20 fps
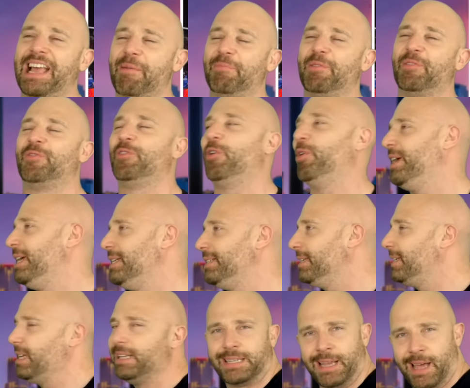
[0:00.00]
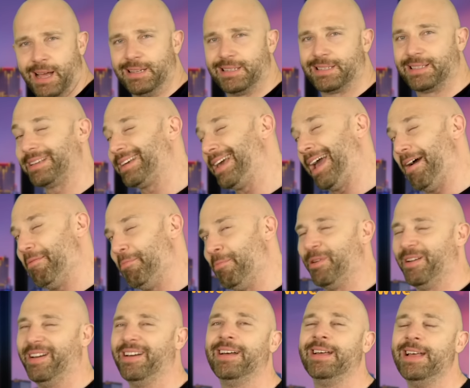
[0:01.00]
and before he did, he turned to the
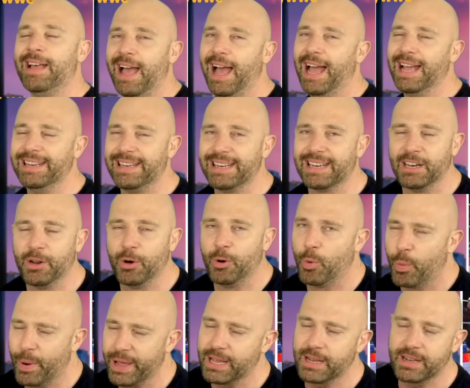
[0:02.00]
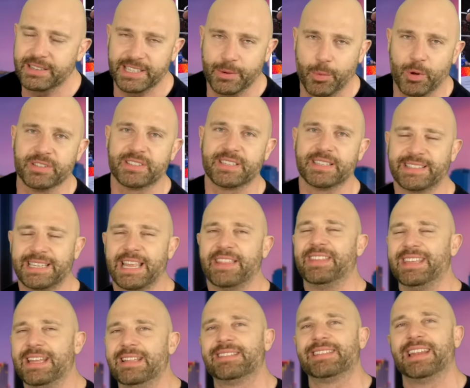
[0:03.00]
camera and did a little wink because he wants to set
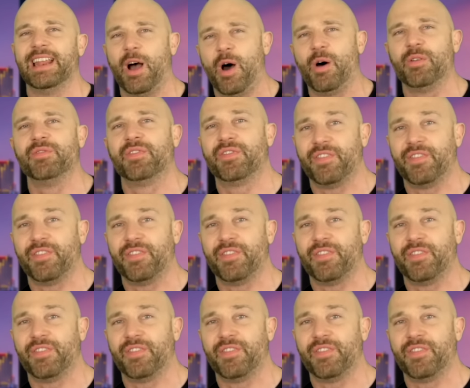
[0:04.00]
the internet on